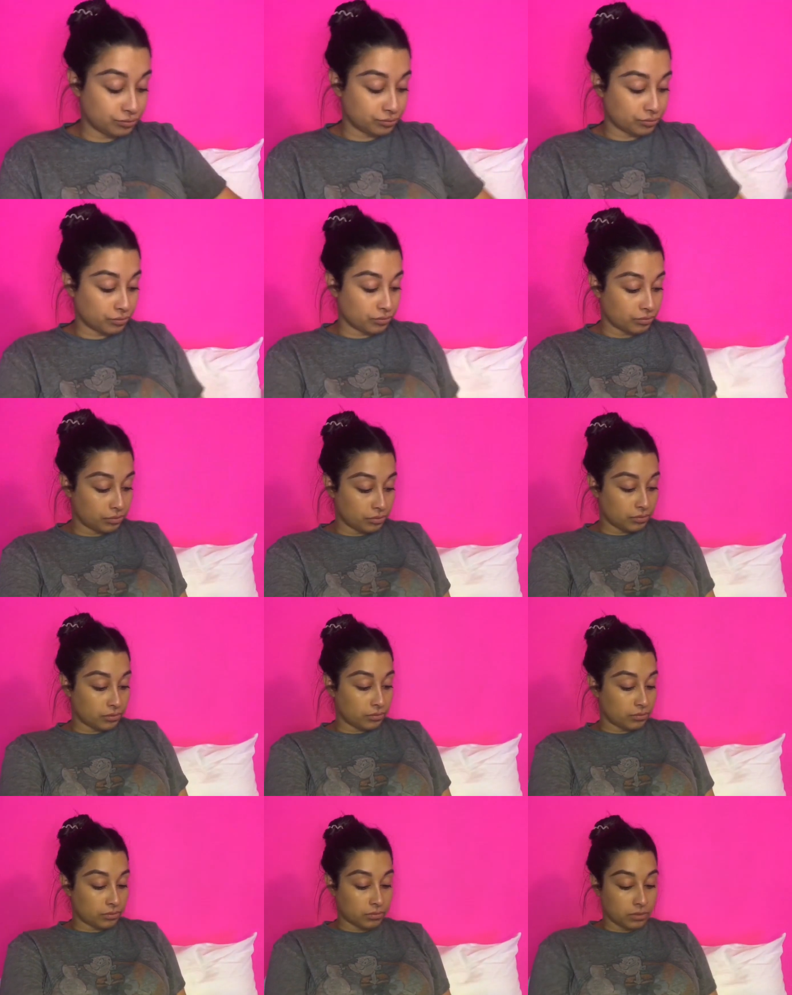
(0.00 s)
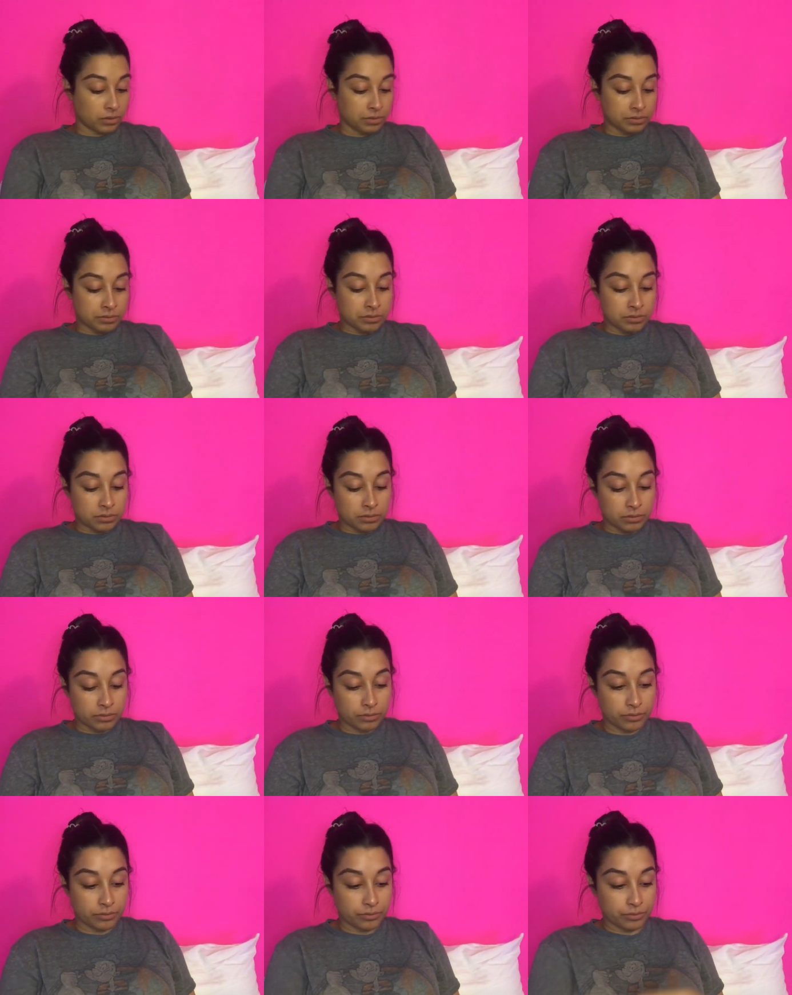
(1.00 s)

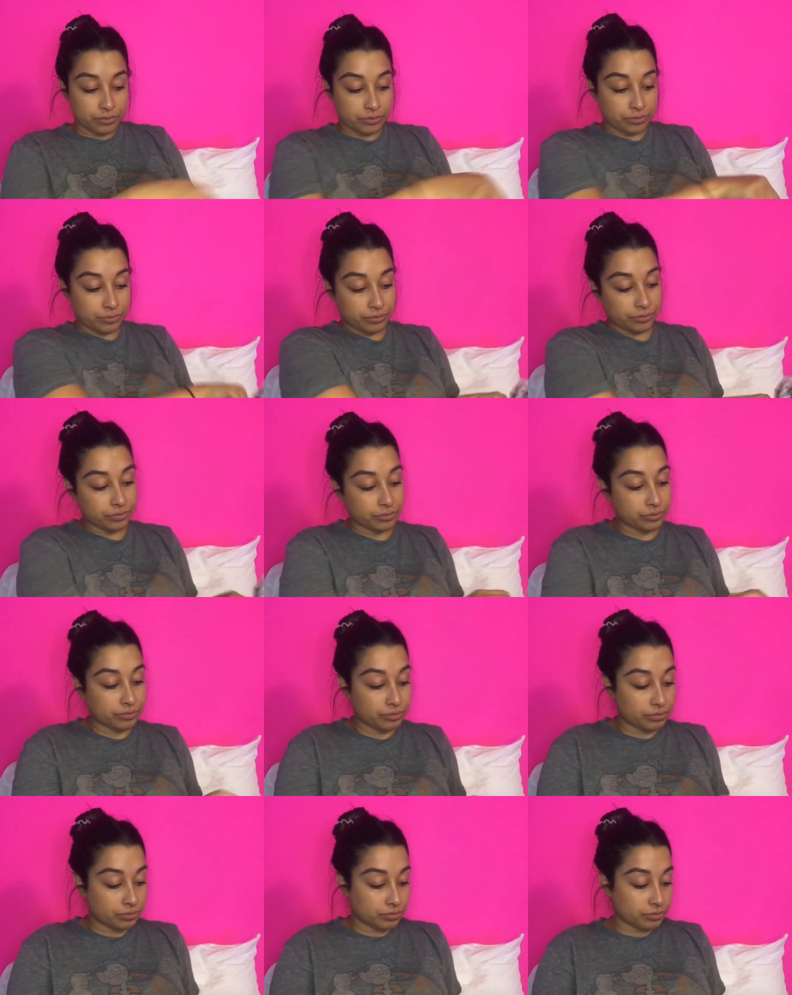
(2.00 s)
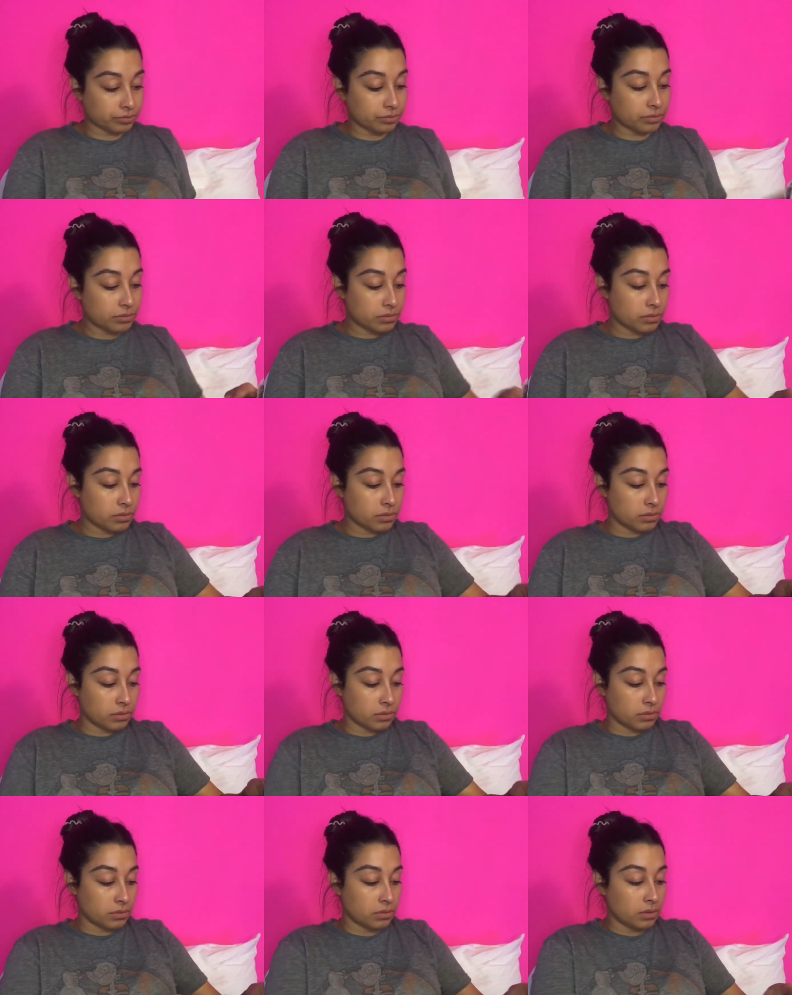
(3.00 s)

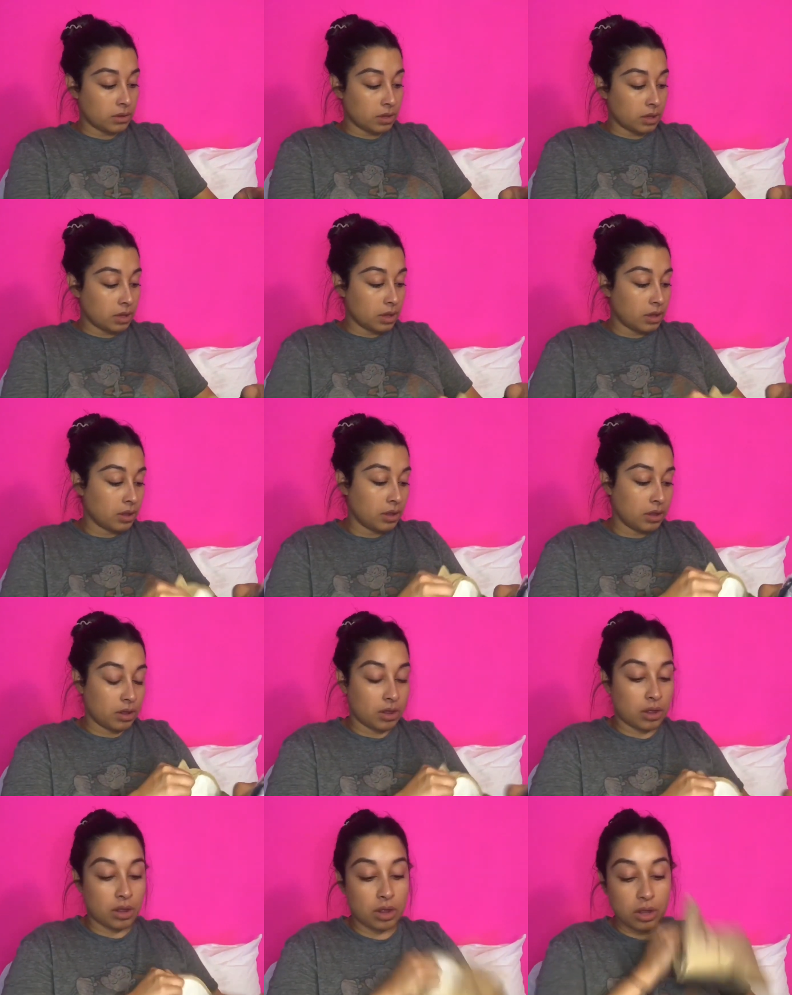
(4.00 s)
[no speech]